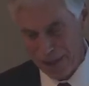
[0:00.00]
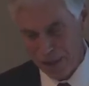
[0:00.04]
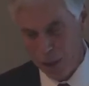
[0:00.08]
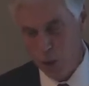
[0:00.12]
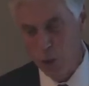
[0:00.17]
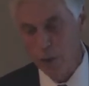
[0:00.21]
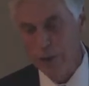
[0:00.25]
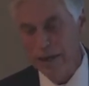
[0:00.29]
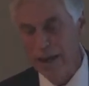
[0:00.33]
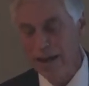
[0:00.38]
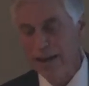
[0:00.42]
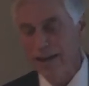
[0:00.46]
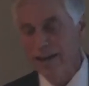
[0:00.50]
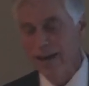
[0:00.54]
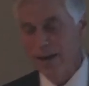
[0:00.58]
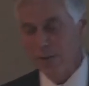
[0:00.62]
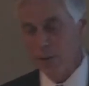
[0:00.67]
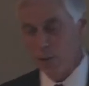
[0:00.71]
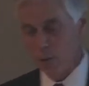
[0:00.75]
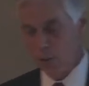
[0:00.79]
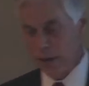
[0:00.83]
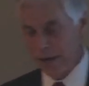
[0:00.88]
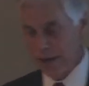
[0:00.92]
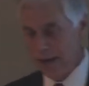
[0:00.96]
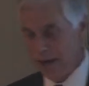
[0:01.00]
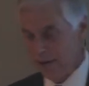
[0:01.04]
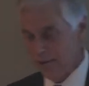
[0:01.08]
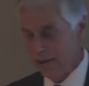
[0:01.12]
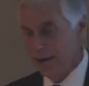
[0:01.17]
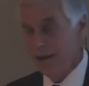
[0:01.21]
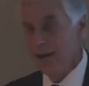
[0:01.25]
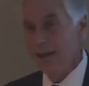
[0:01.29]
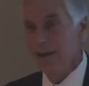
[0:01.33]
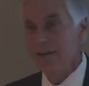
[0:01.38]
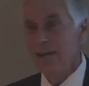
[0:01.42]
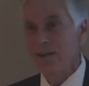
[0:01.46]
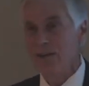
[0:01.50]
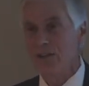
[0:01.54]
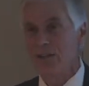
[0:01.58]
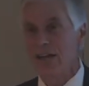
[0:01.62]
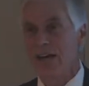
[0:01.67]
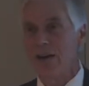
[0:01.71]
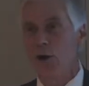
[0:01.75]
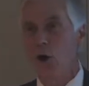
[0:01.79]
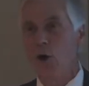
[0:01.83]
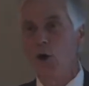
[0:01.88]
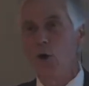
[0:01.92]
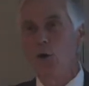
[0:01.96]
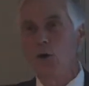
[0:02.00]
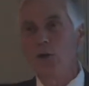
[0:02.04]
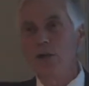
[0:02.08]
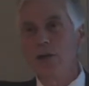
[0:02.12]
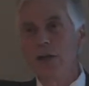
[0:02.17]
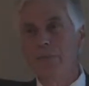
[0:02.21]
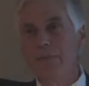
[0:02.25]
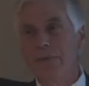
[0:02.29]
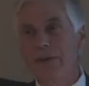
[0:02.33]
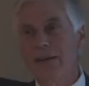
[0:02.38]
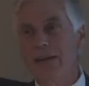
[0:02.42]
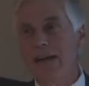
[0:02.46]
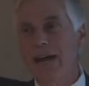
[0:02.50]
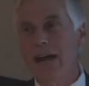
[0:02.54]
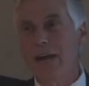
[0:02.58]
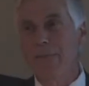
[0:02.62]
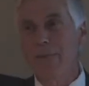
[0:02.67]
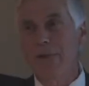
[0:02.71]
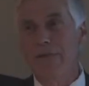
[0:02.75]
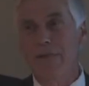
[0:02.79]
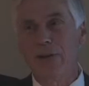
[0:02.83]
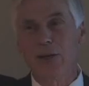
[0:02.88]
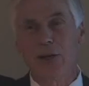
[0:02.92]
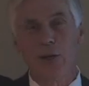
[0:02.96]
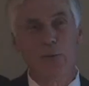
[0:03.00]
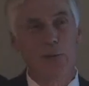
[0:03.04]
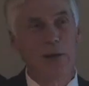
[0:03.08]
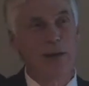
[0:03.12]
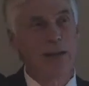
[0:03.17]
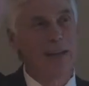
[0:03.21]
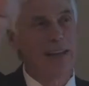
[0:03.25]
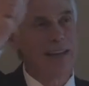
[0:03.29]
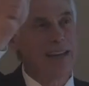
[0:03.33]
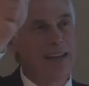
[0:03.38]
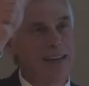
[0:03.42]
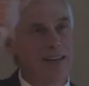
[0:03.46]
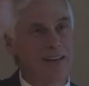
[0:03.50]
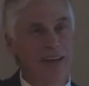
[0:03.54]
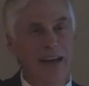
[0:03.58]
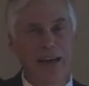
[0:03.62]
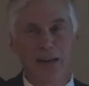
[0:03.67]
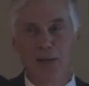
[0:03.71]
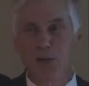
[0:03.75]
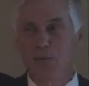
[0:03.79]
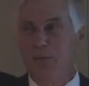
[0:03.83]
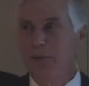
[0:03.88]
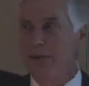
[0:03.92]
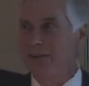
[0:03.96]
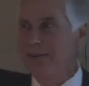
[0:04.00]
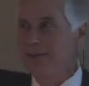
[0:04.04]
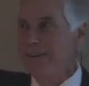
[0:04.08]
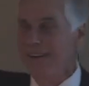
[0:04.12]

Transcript: you'll get it on the way out. They said hold up a copy of the Community Index, but